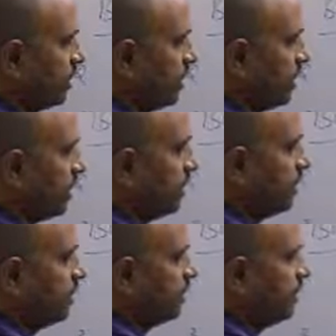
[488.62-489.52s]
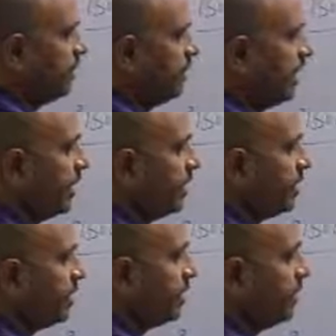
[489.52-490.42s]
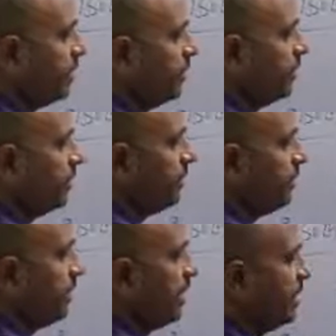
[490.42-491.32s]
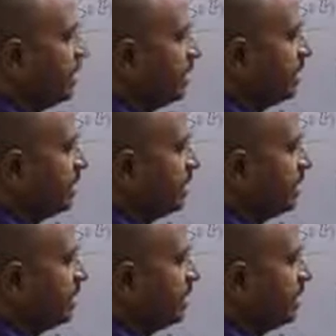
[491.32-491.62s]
are made up of matter.